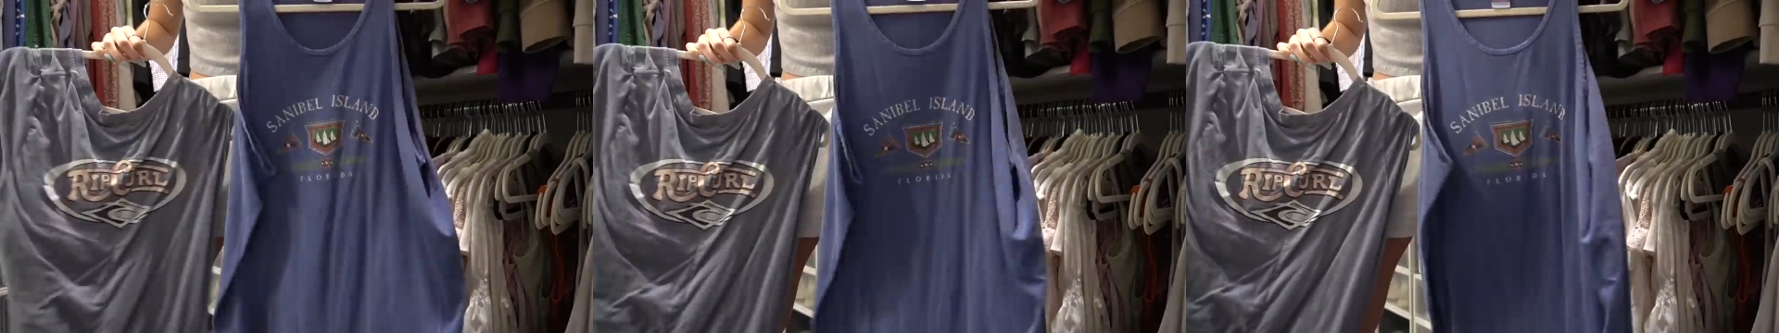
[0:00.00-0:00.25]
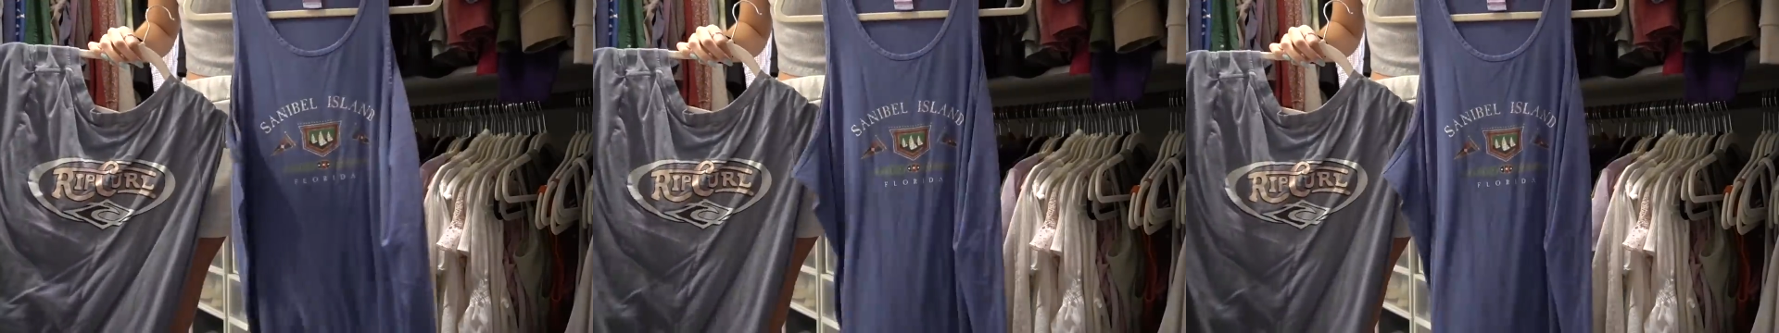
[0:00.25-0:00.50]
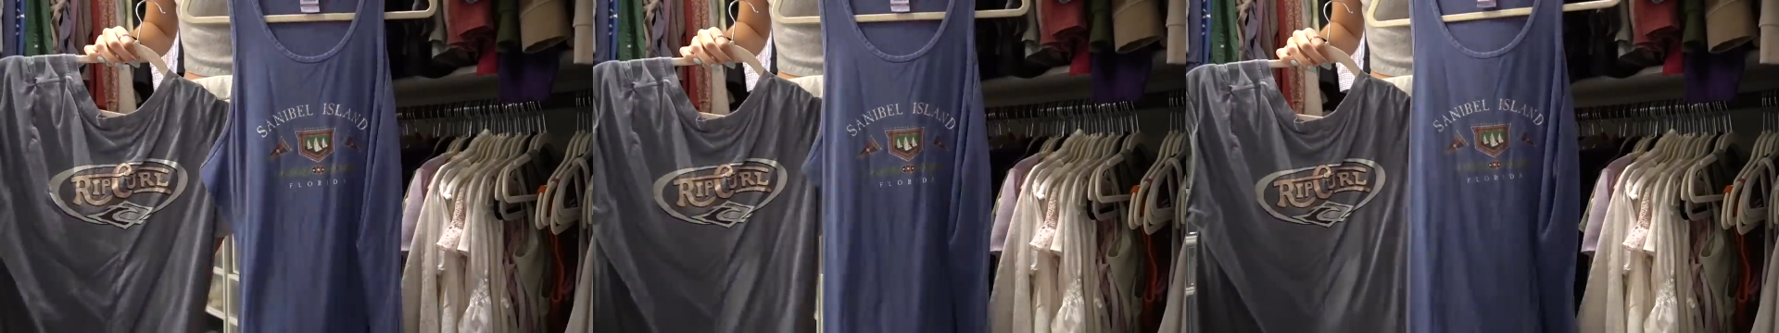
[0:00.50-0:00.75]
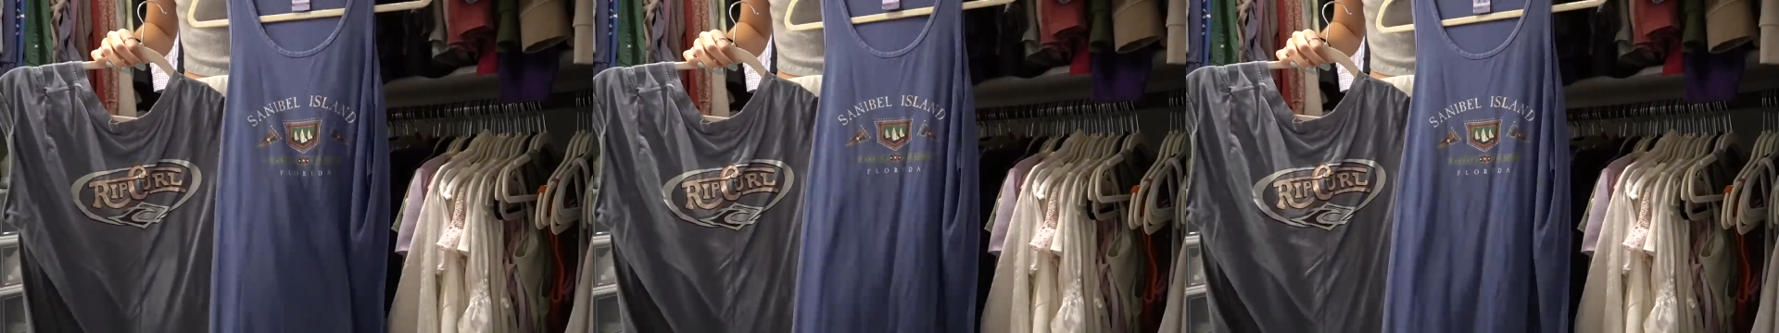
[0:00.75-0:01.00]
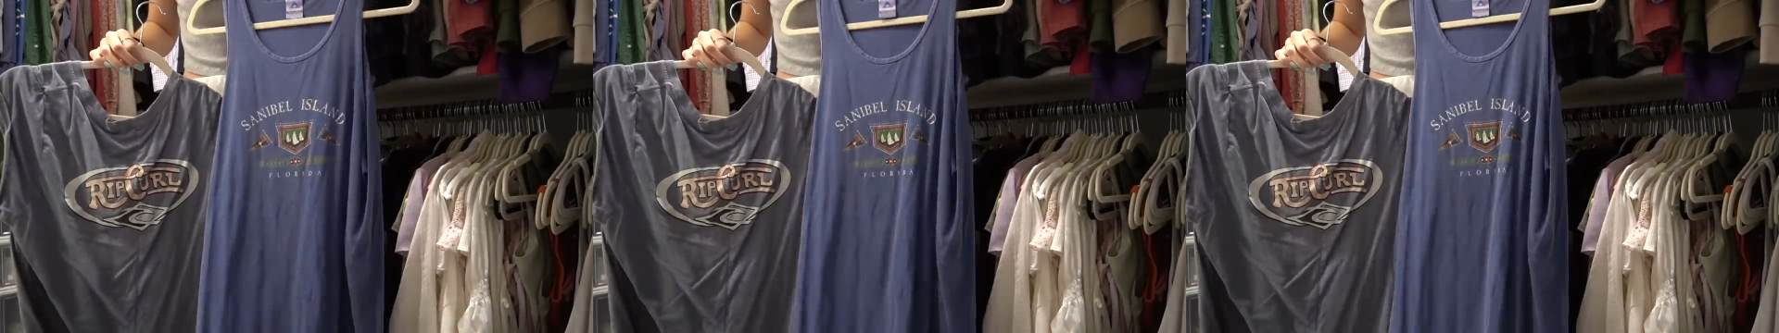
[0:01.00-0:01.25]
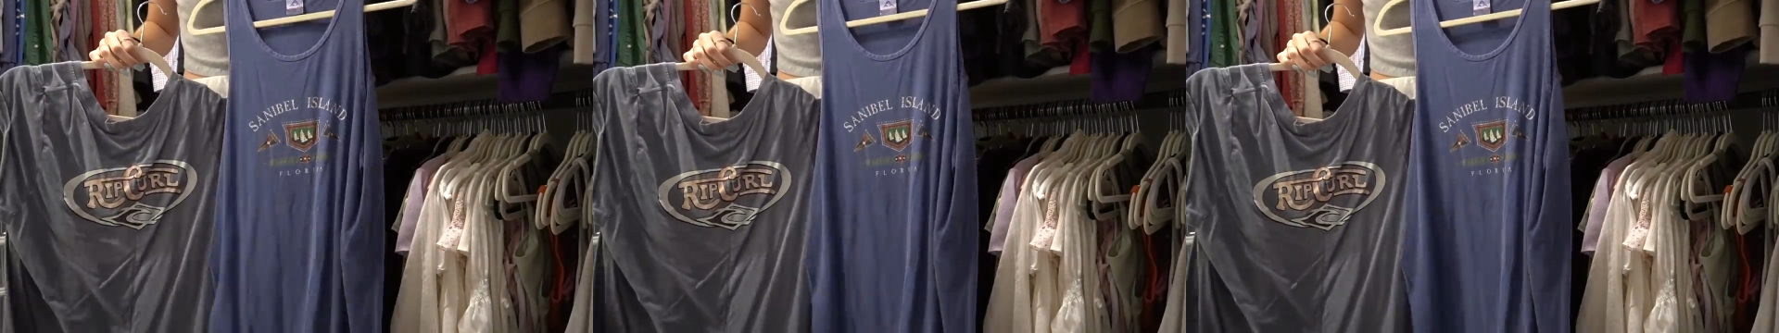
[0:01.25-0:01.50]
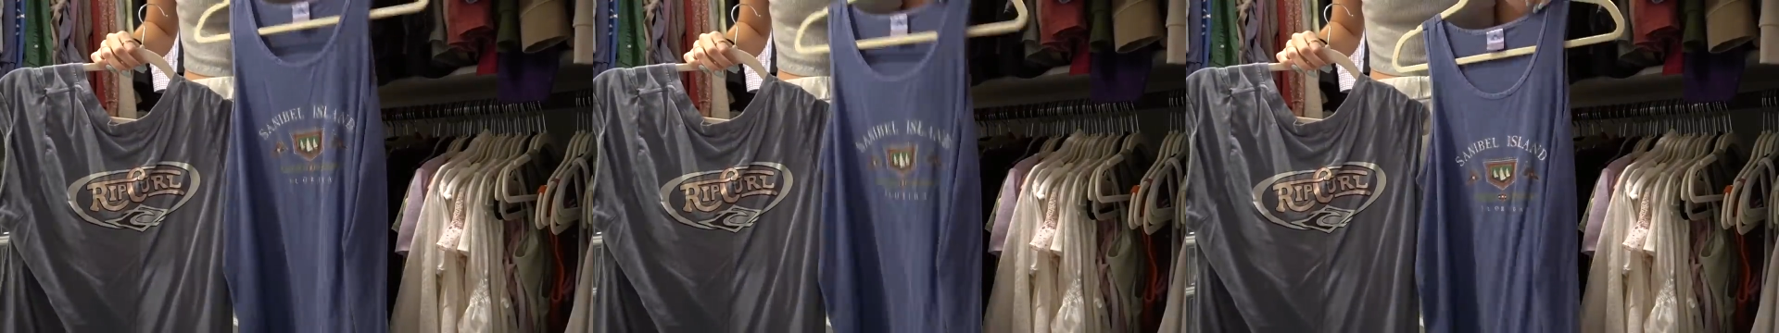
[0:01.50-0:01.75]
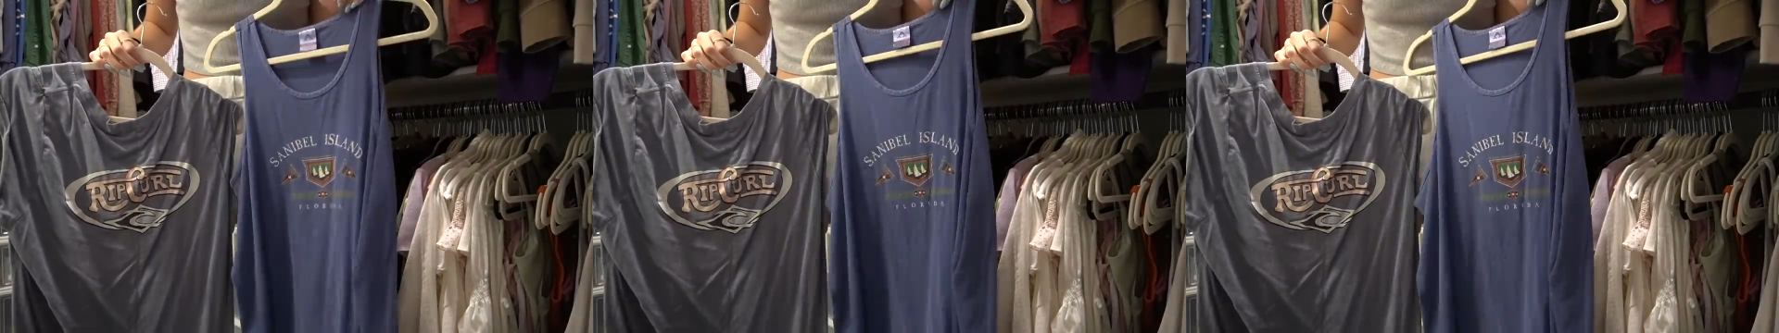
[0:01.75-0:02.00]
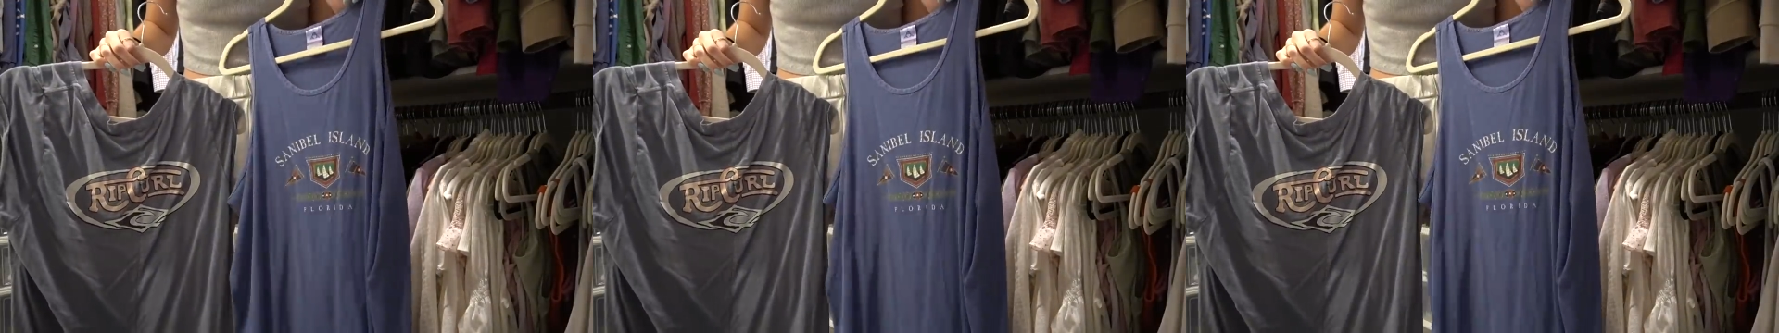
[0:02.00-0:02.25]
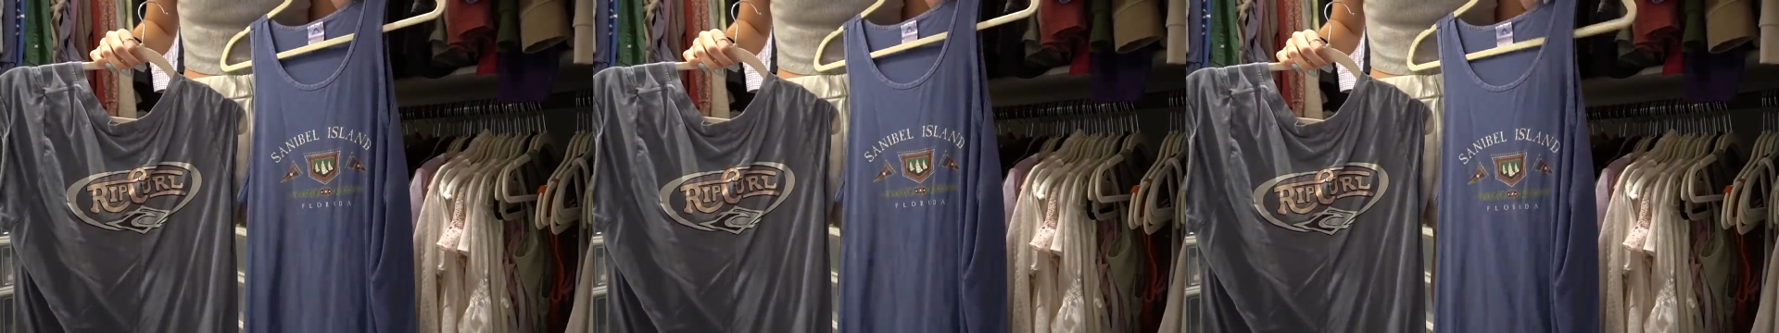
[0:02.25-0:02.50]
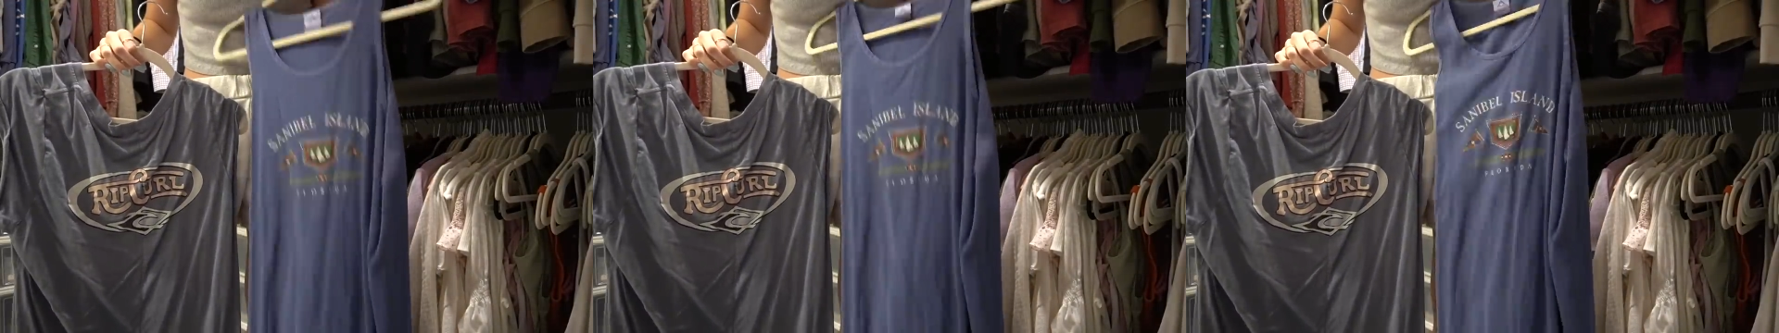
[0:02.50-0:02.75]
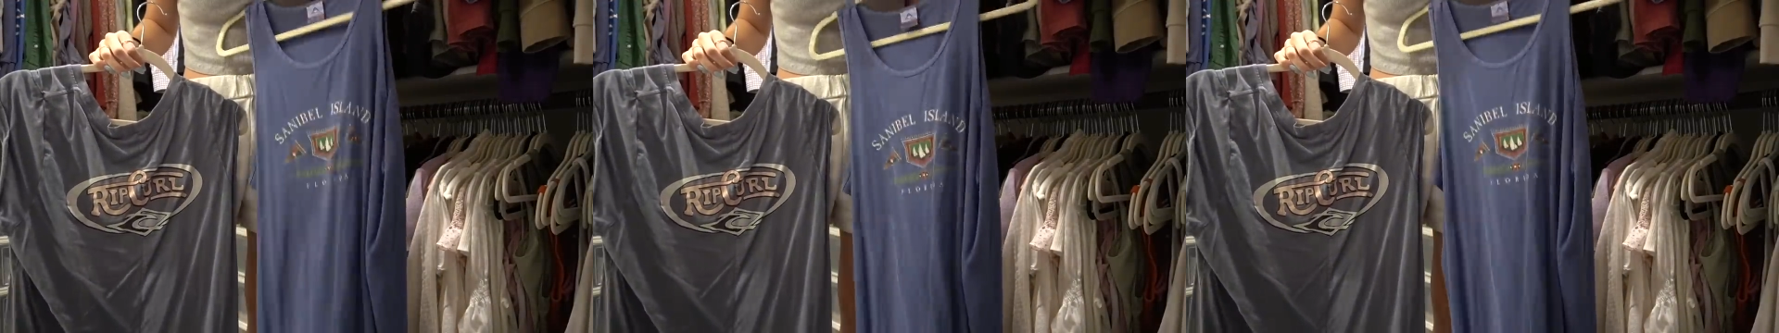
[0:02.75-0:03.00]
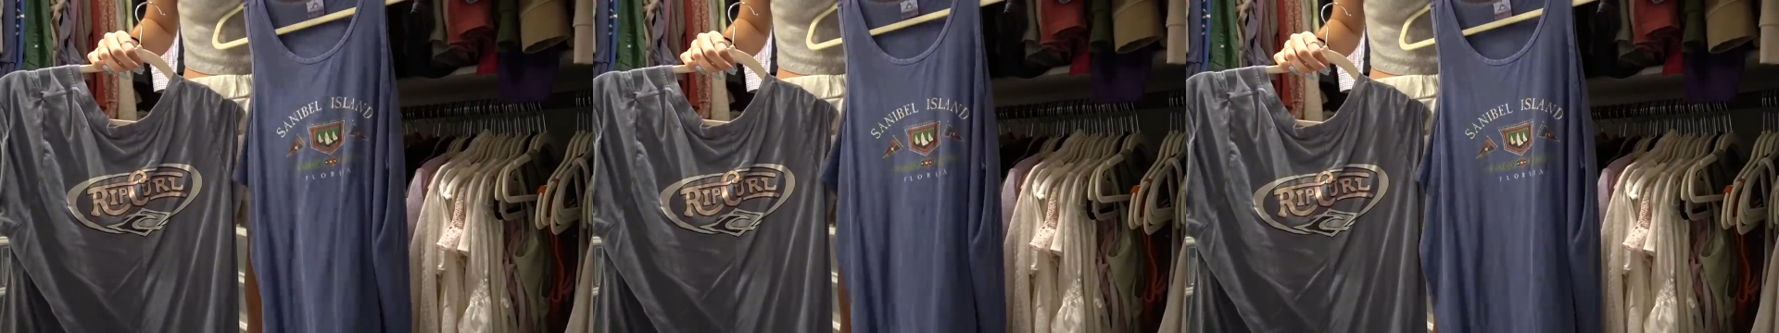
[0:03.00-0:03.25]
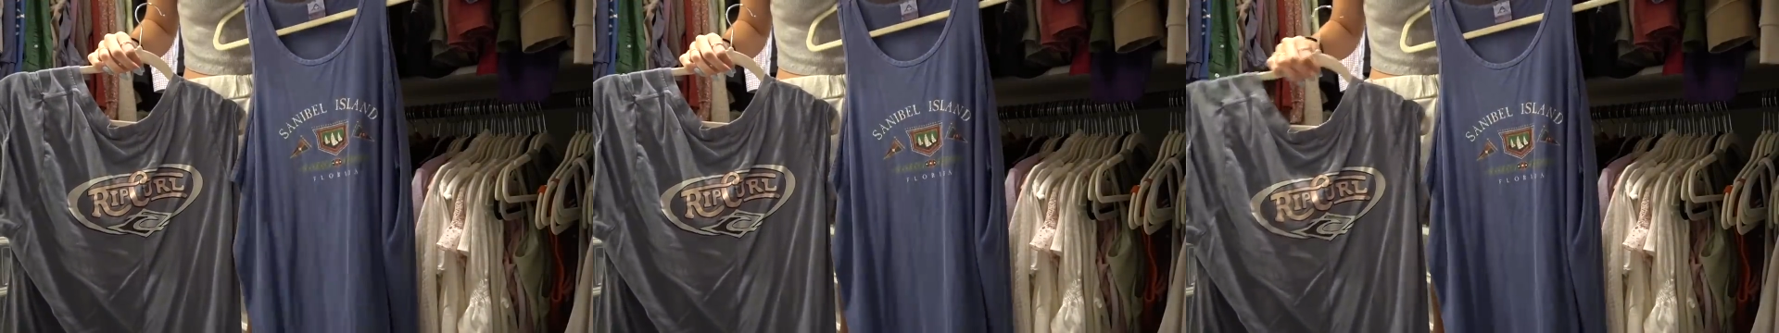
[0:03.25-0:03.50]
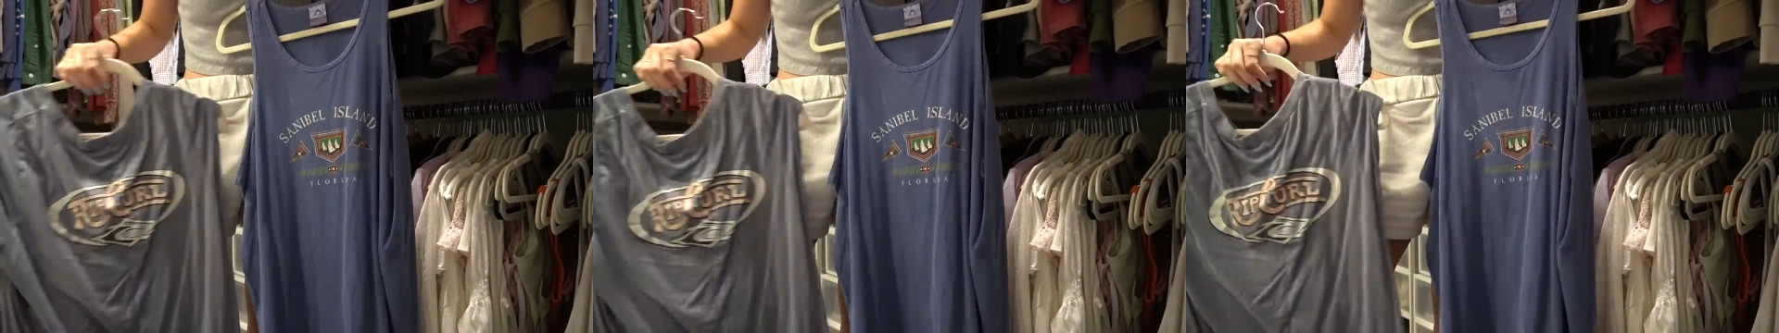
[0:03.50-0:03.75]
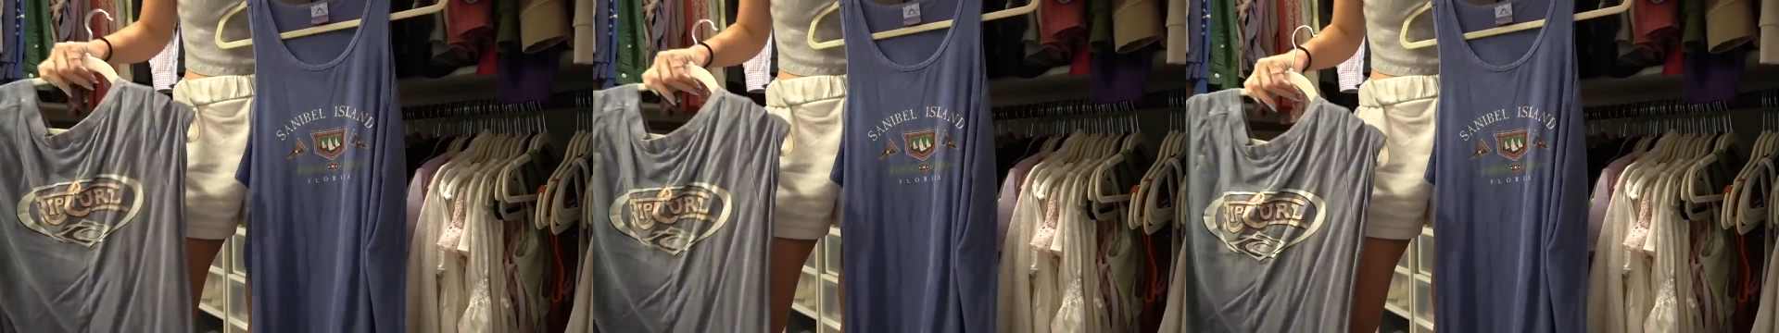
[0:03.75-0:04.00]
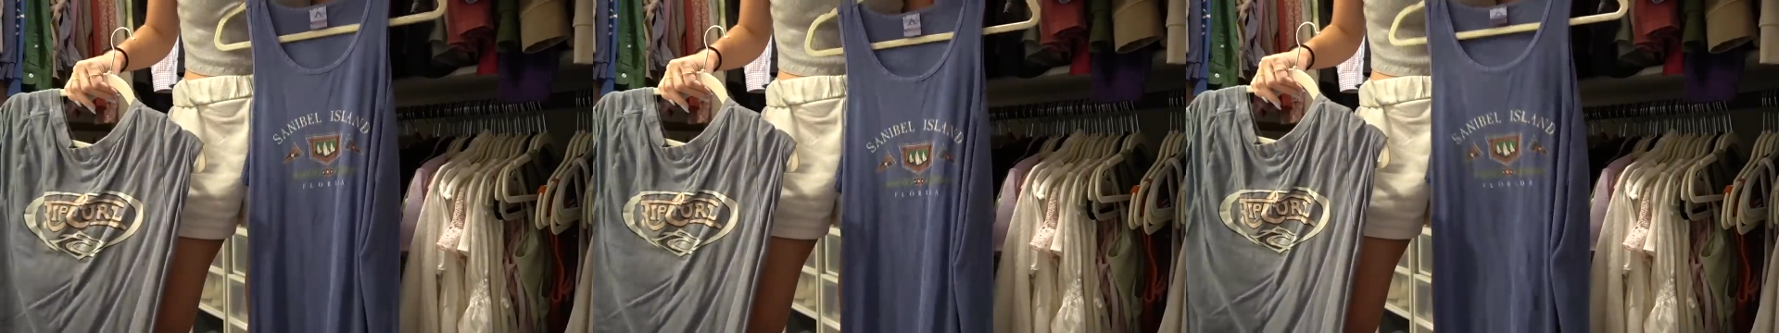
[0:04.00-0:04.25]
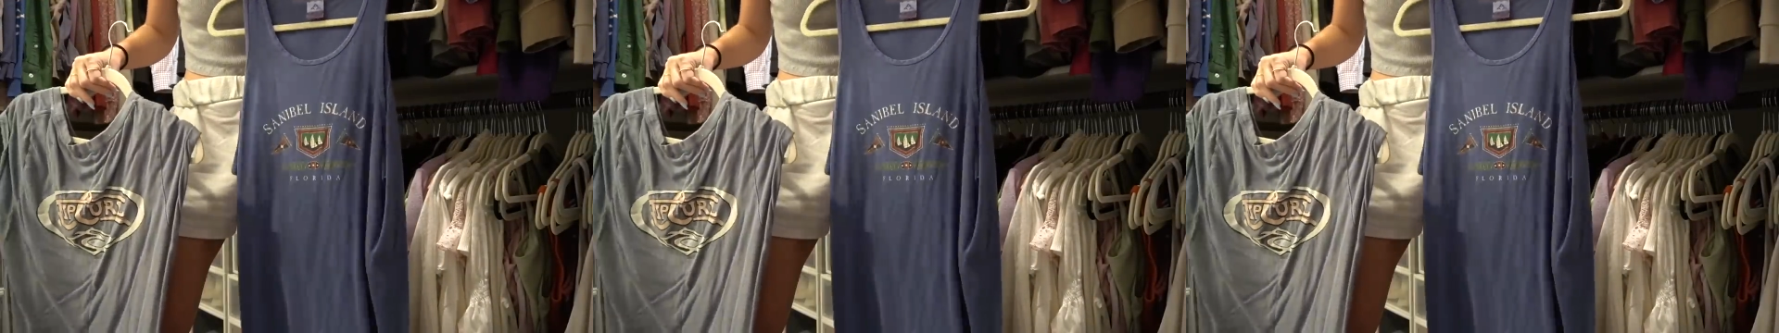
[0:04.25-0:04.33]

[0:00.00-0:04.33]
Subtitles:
Nobody's mouth can be seen.